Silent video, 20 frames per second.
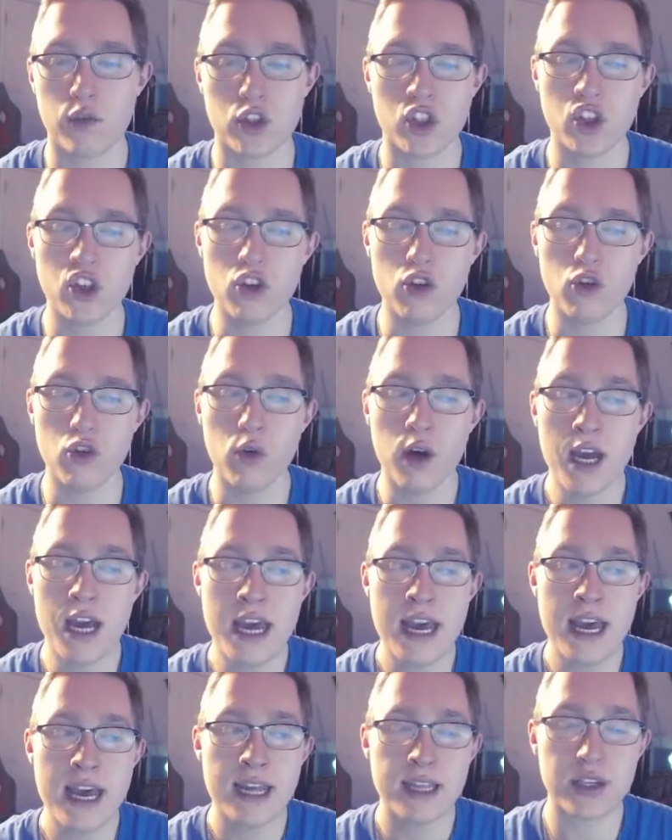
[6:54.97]
2,
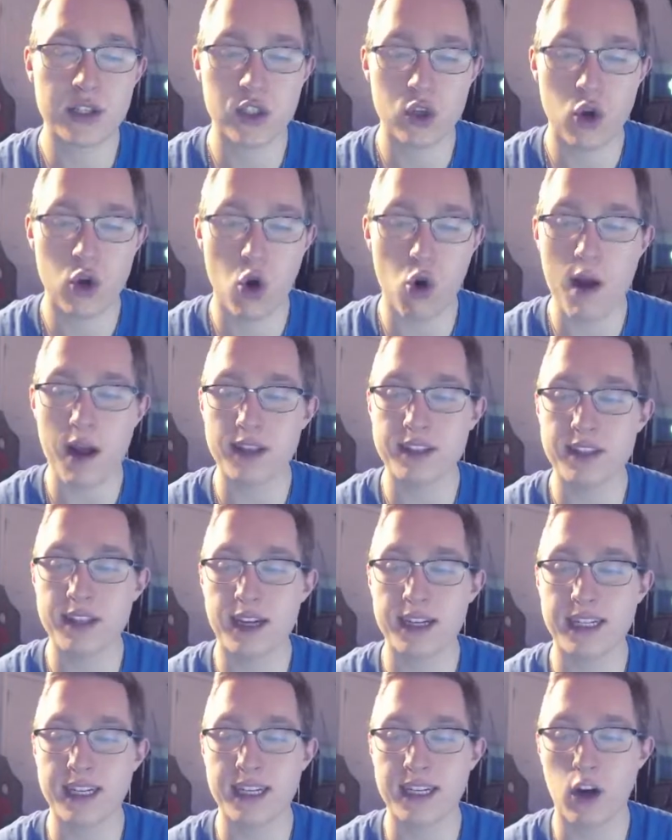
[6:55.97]
this curl route's not
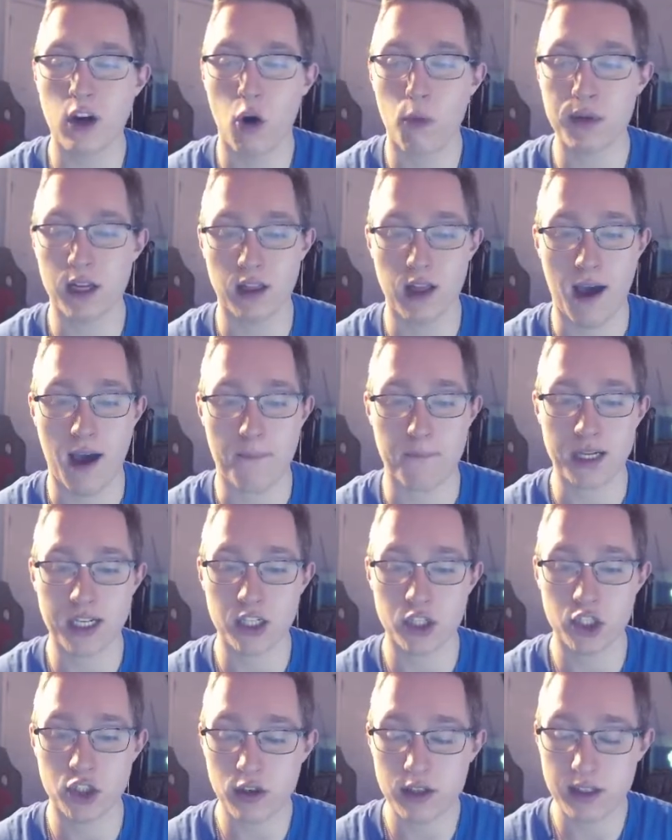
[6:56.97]
going to go open a lot
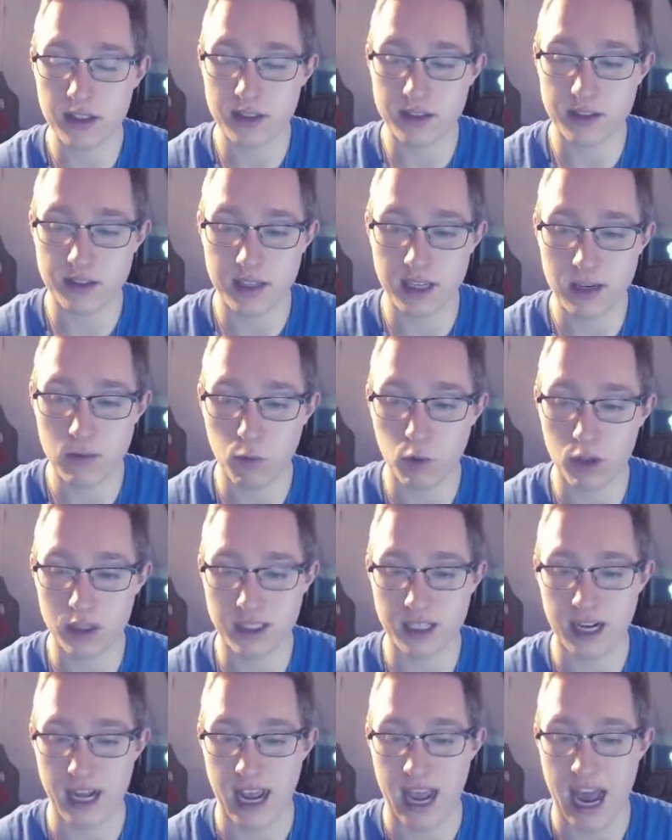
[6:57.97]
because you're going to see what's
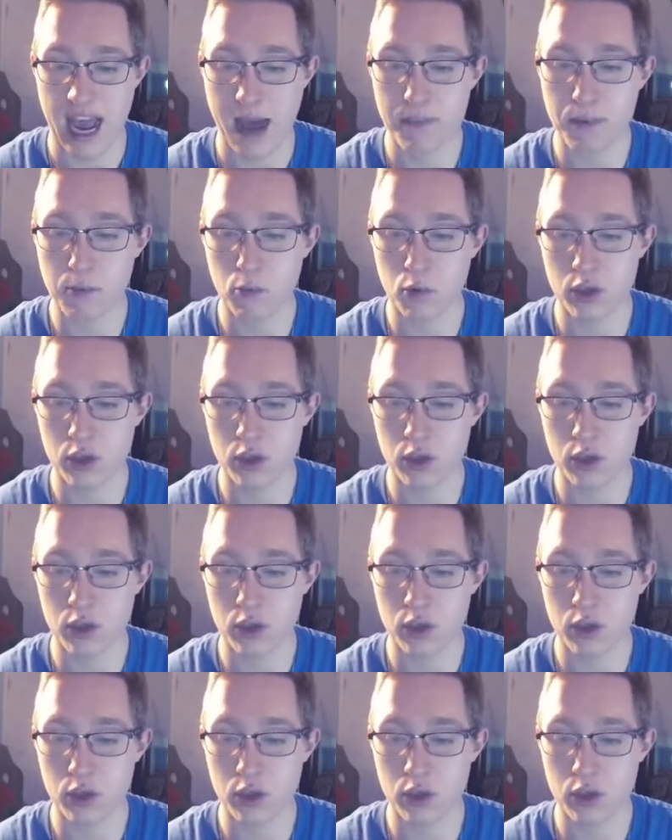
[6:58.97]
going to happen.